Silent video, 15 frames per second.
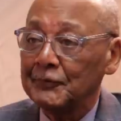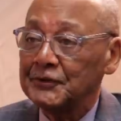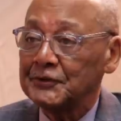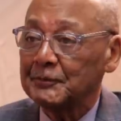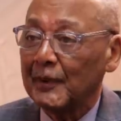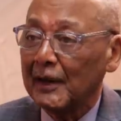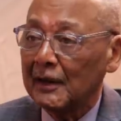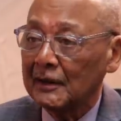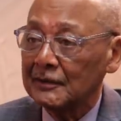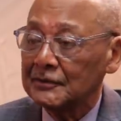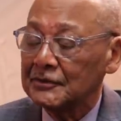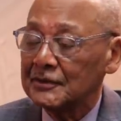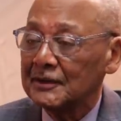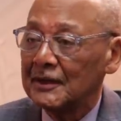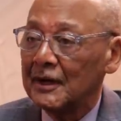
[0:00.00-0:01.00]

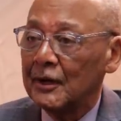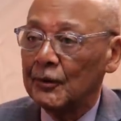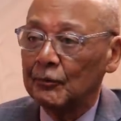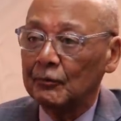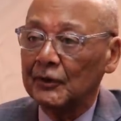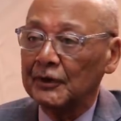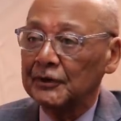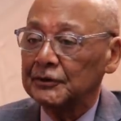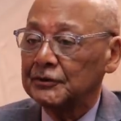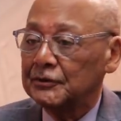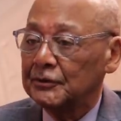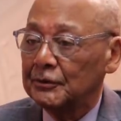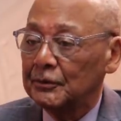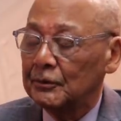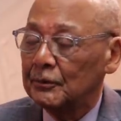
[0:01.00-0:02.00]
response was
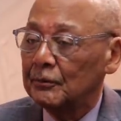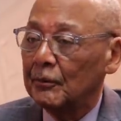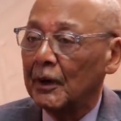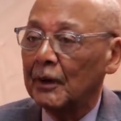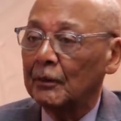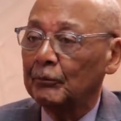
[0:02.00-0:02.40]
to